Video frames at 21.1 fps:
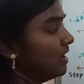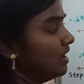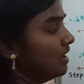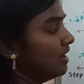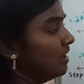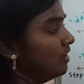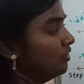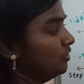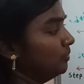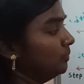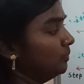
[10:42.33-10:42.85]

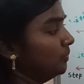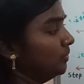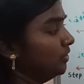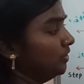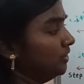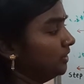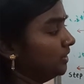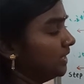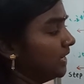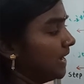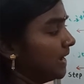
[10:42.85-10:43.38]

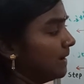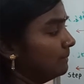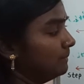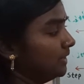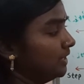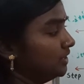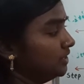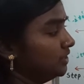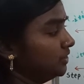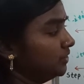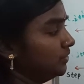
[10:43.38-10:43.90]
output
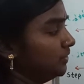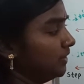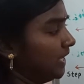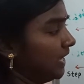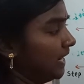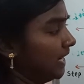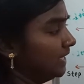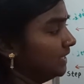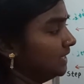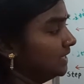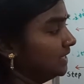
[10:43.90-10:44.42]
amplitude
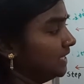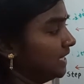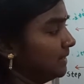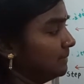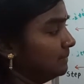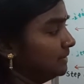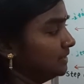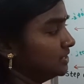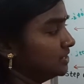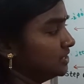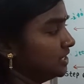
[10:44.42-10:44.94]
at the
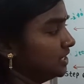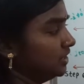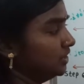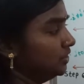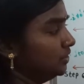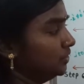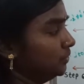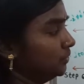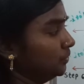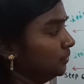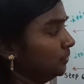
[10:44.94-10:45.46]
time
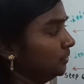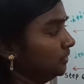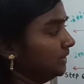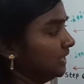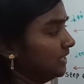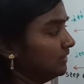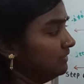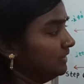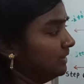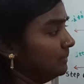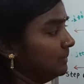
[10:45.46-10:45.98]
instant 2,
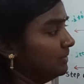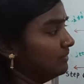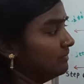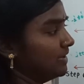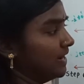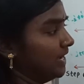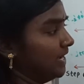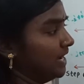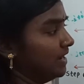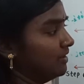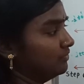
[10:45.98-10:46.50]
that will be
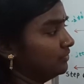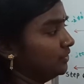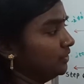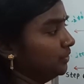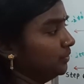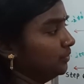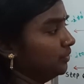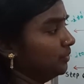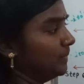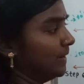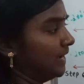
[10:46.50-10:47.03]
y of
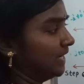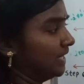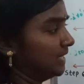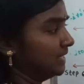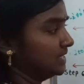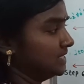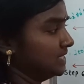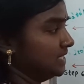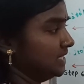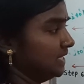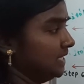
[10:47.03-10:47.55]
2 by
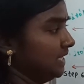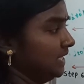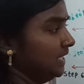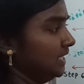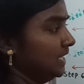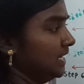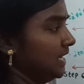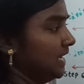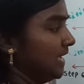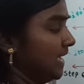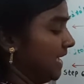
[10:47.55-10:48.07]

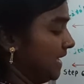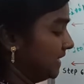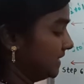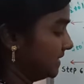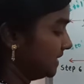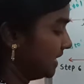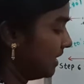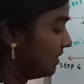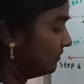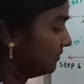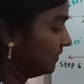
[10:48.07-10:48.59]
considering
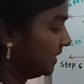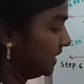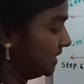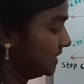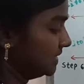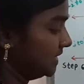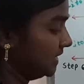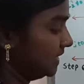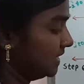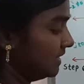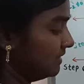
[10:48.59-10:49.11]
x of k
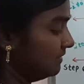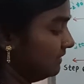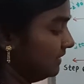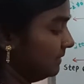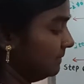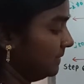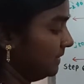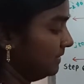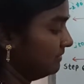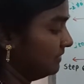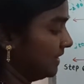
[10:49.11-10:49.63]
signal
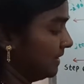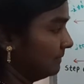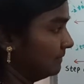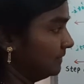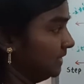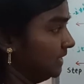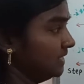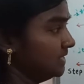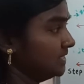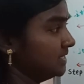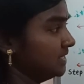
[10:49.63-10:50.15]
will be from
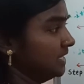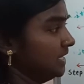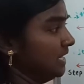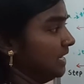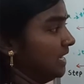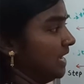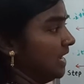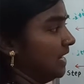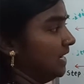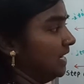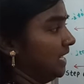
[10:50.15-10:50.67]
this
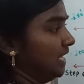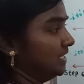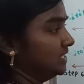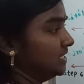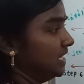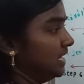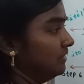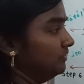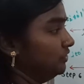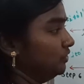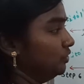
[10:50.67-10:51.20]
and h
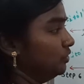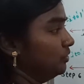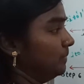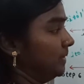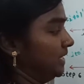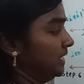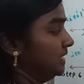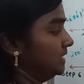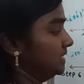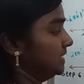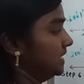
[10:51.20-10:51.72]
of 2
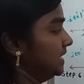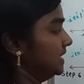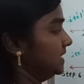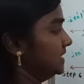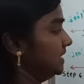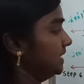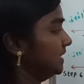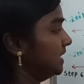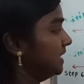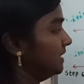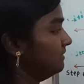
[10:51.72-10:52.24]
minus k
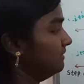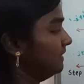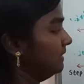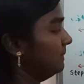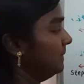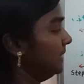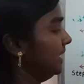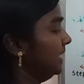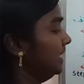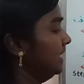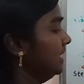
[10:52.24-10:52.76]
signal will
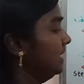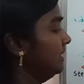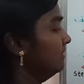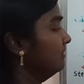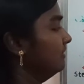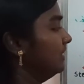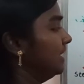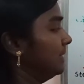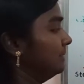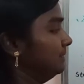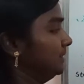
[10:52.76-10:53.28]
be
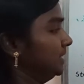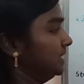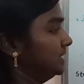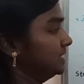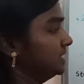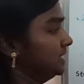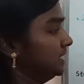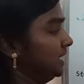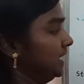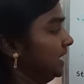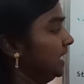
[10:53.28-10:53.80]
from
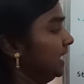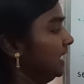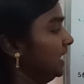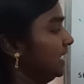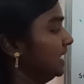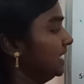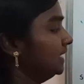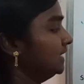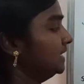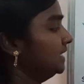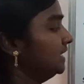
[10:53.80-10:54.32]
this.
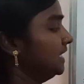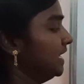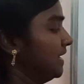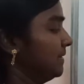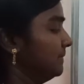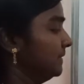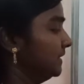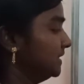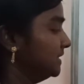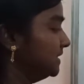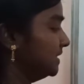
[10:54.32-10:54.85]
Here the
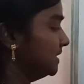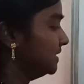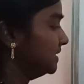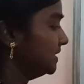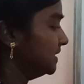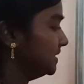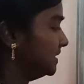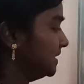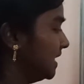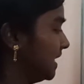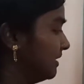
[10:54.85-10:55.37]
time
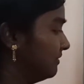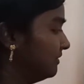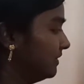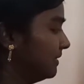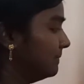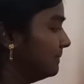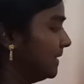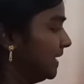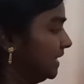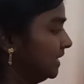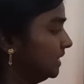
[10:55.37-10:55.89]
instances are
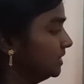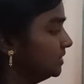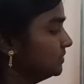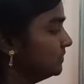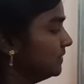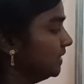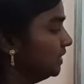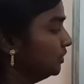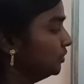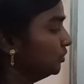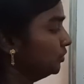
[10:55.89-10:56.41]
from minus
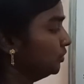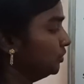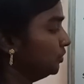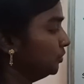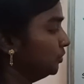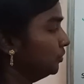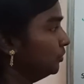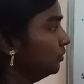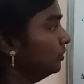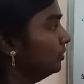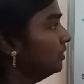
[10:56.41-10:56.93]
1 to
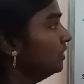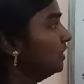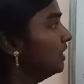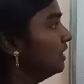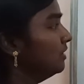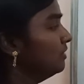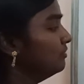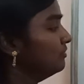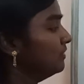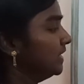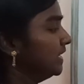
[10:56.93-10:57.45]
2
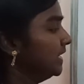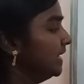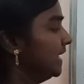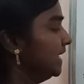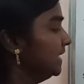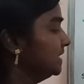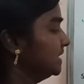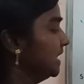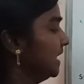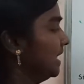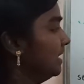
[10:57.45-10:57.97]
for
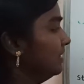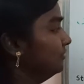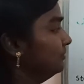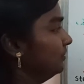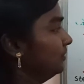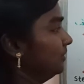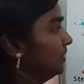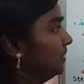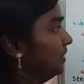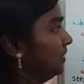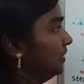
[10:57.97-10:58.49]
h
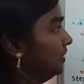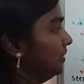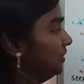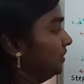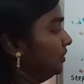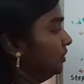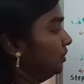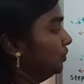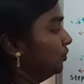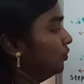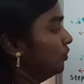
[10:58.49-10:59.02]
of
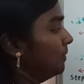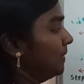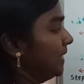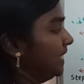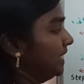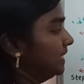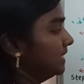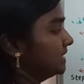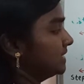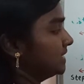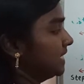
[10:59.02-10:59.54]
2
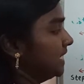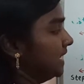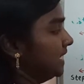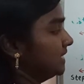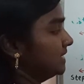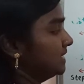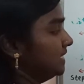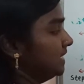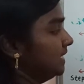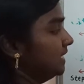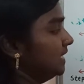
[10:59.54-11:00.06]
minus
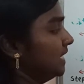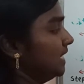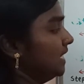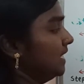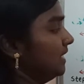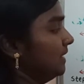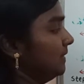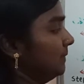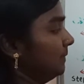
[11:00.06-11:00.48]
k signal,